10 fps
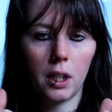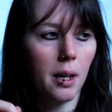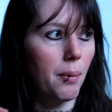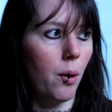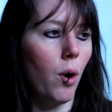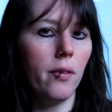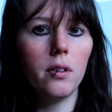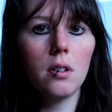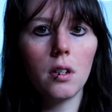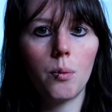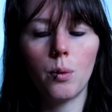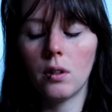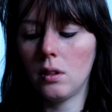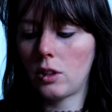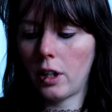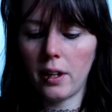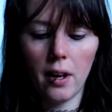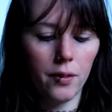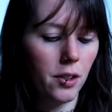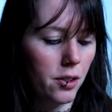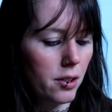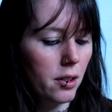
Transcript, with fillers: get my waffles and we'll try that first.